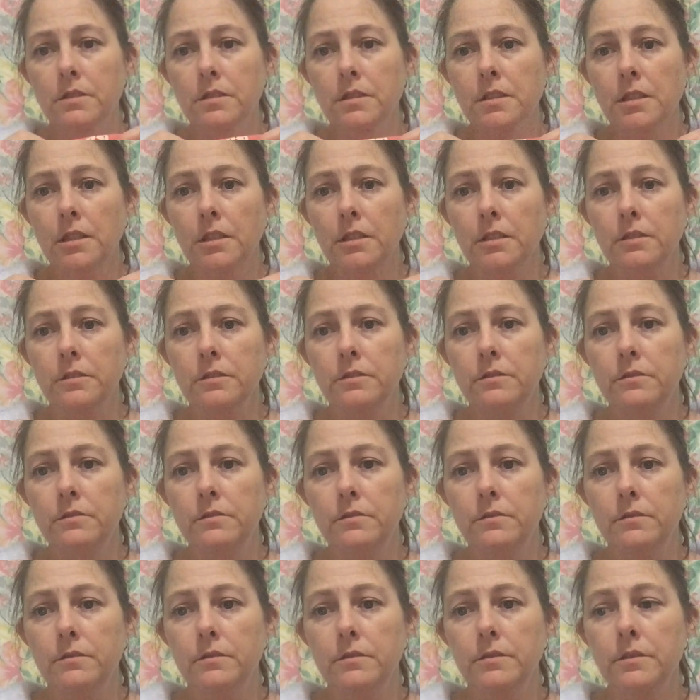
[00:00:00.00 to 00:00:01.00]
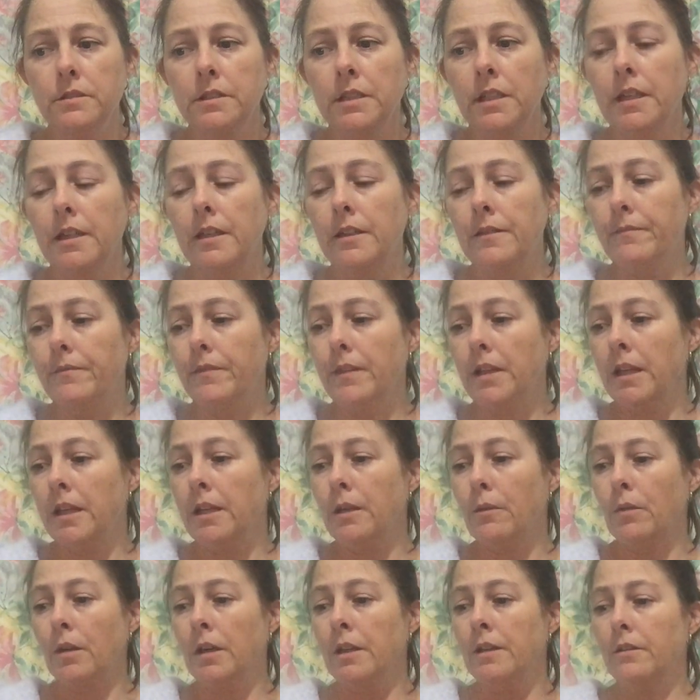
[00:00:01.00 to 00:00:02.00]
So yeah,
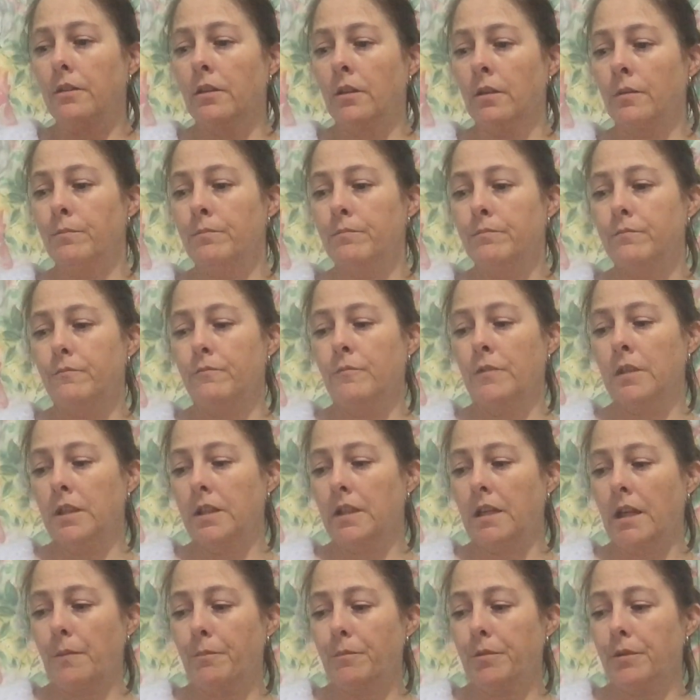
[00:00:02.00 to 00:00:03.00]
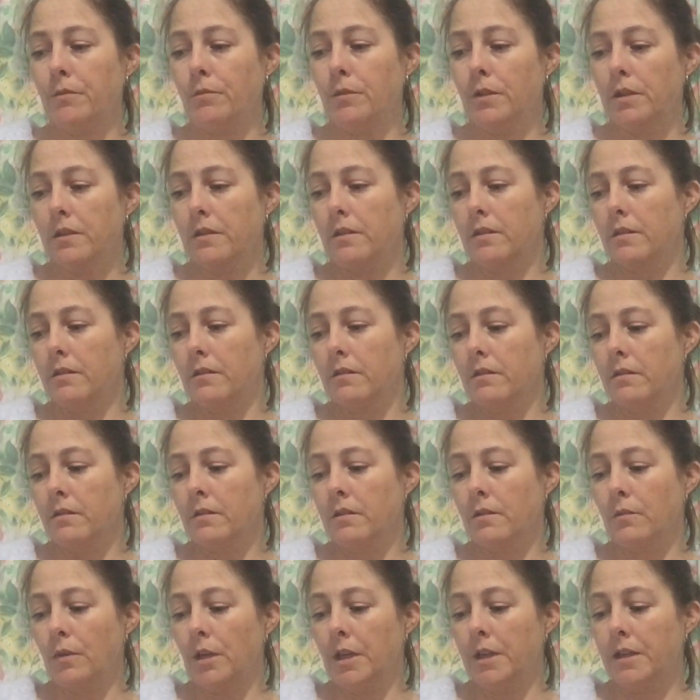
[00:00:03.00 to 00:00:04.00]
anyway, I'm really happy with
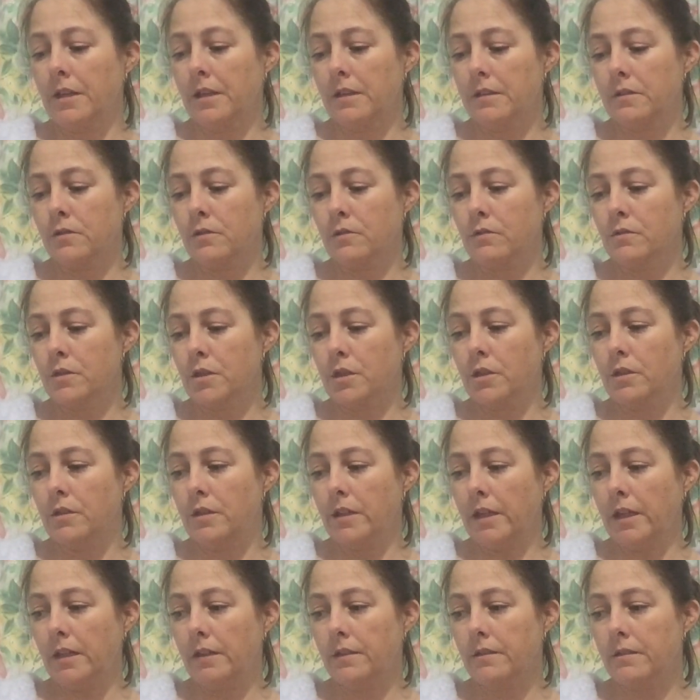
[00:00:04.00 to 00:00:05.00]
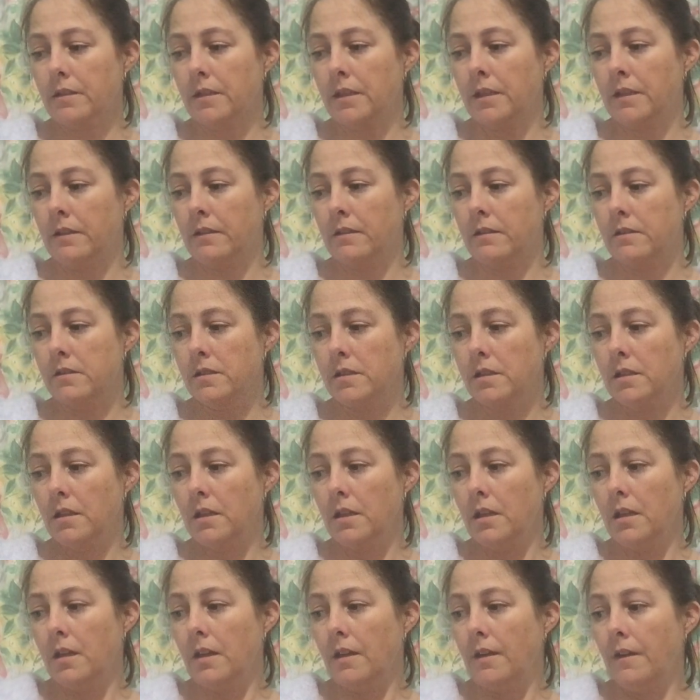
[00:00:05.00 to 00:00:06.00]
the way that's all turned out, and
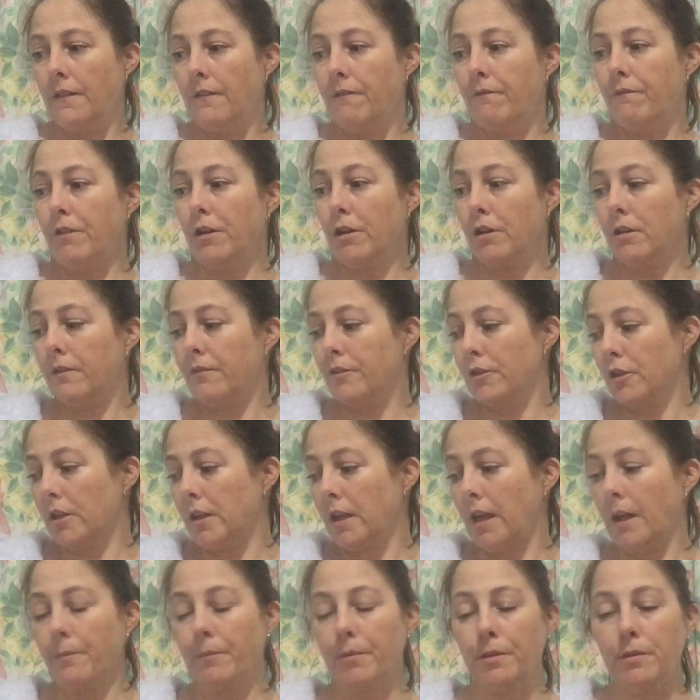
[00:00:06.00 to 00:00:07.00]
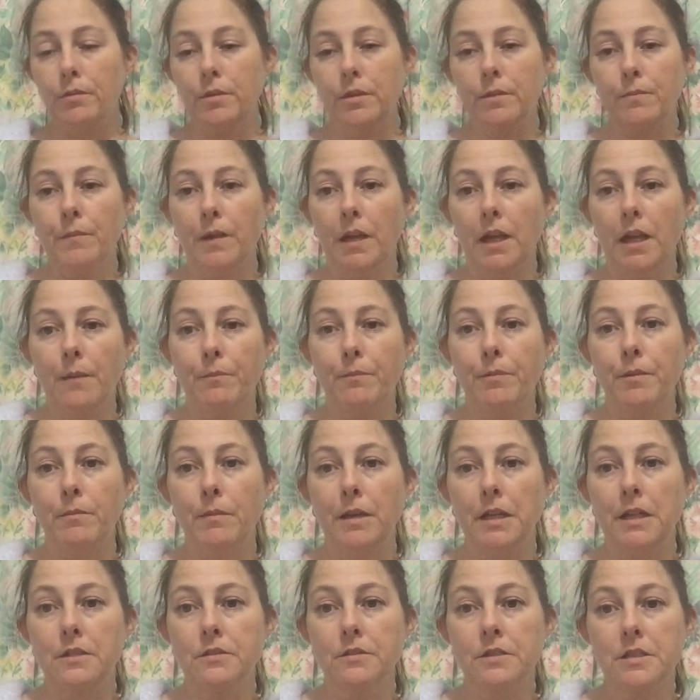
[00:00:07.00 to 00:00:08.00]
very, very happy with my happy
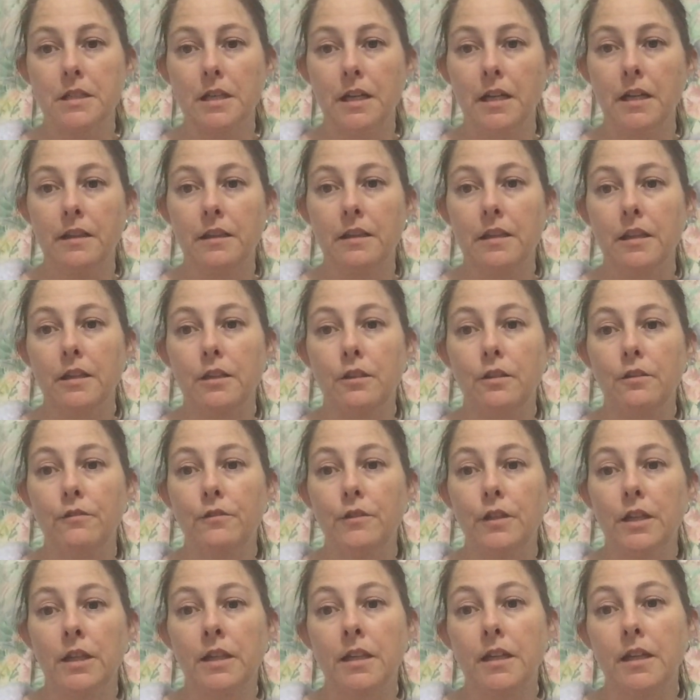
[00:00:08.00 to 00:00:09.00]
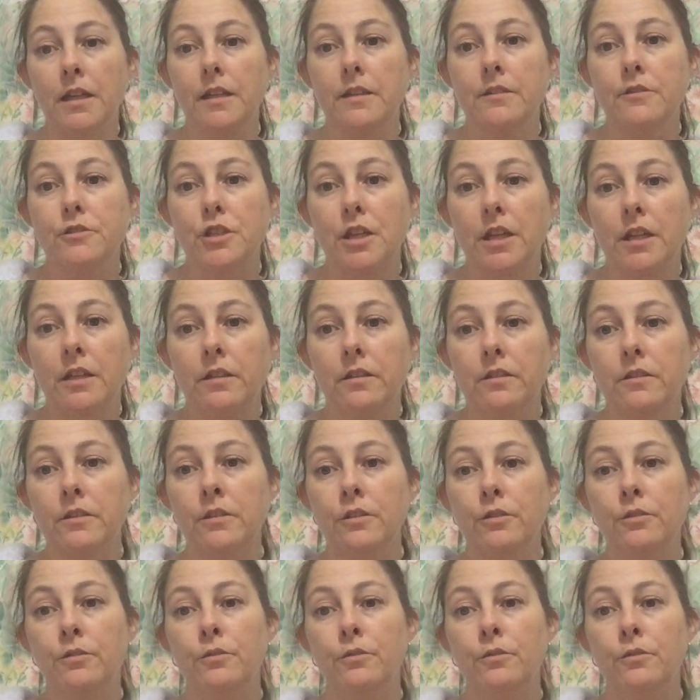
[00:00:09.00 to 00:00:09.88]
mail today. Thank you again, Janet.